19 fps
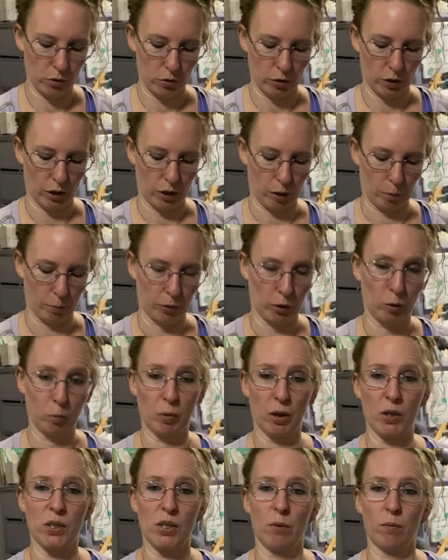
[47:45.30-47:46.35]
Um, her
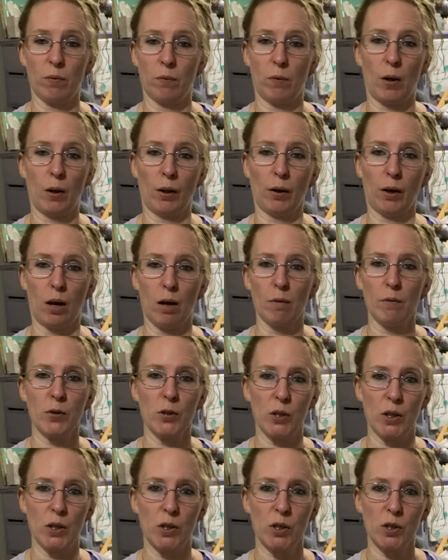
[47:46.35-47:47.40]
buds have fallen off
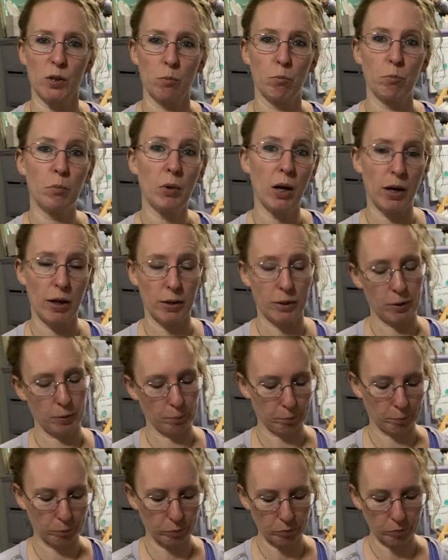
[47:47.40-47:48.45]
since, but
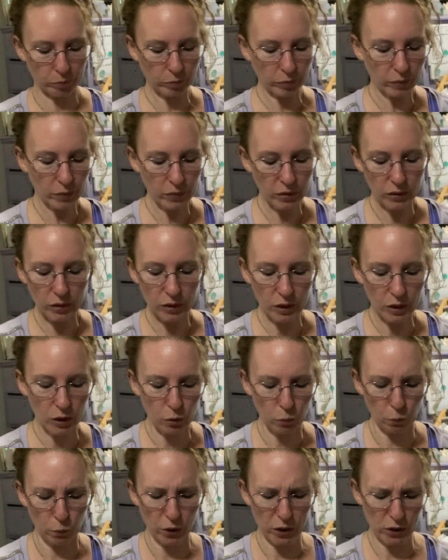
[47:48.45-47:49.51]

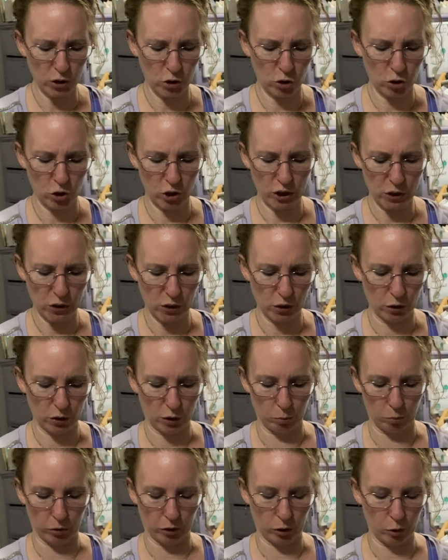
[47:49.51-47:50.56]
once she
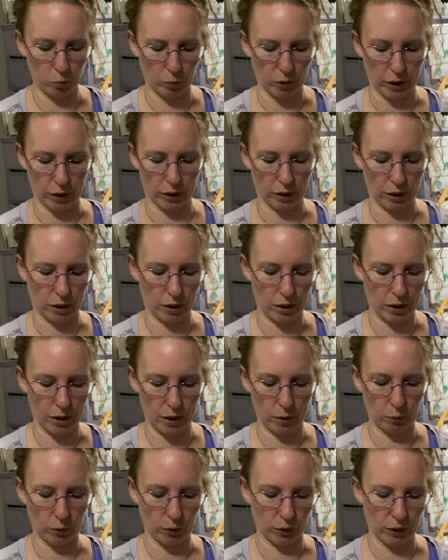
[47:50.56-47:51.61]
started blooming, I
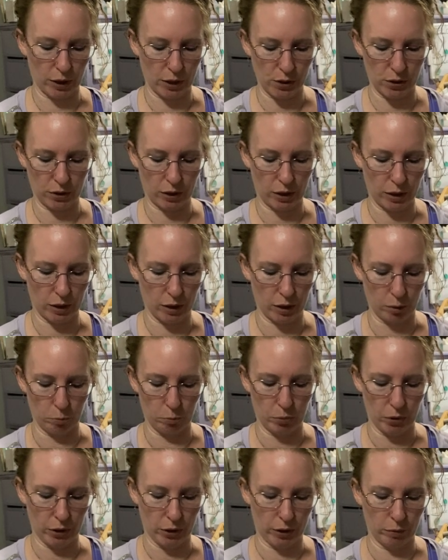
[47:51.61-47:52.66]
realized I had a
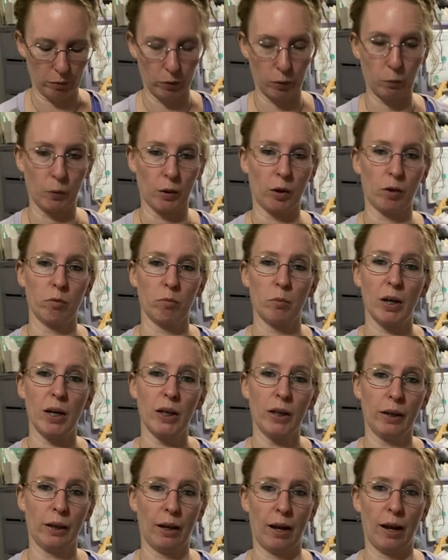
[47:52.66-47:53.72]
bud for one of my
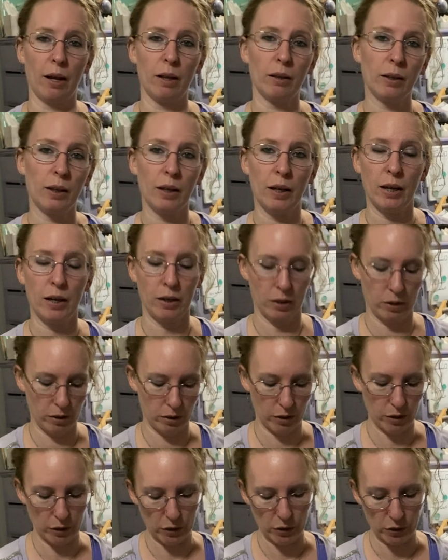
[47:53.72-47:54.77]
cat
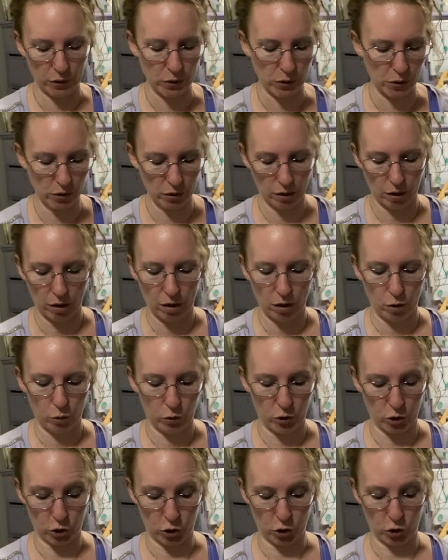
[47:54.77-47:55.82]
layers,
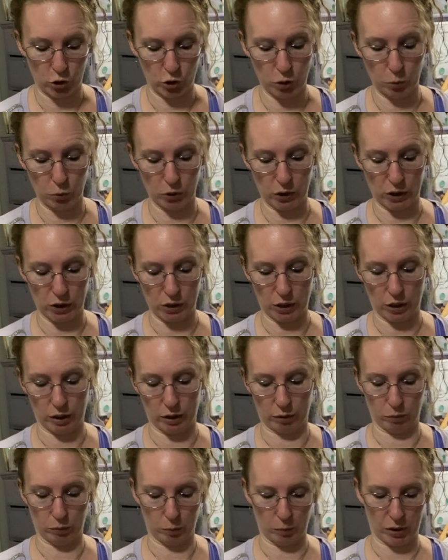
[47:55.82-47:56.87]
which is super
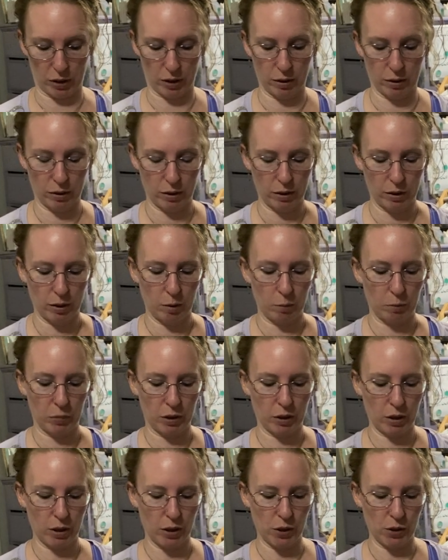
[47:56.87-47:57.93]
exciting for me
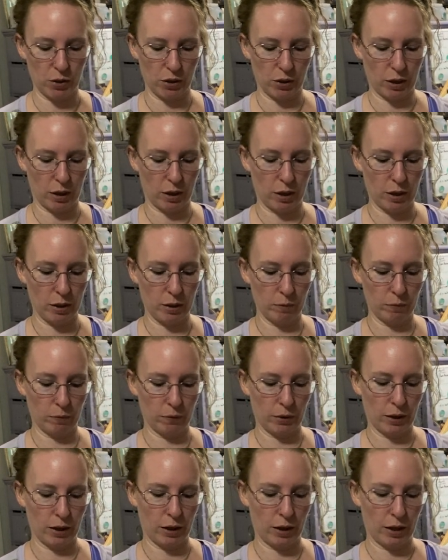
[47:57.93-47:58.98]
because I've
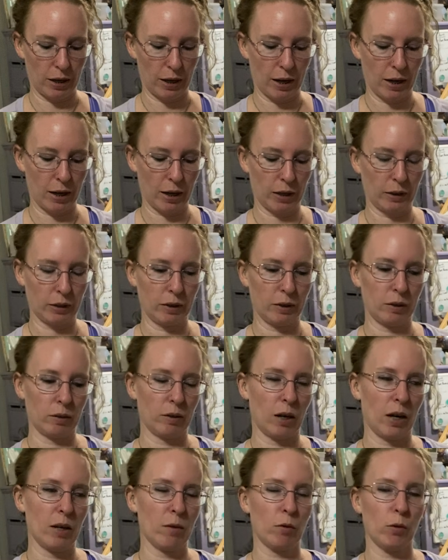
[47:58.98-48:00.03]
had,
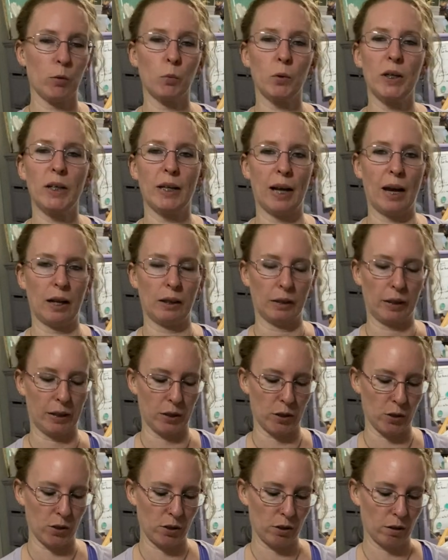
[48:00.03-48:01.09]
I have three
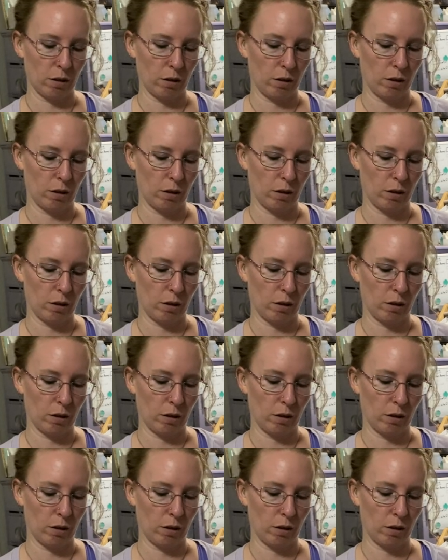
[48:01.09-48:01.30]
cattleyas.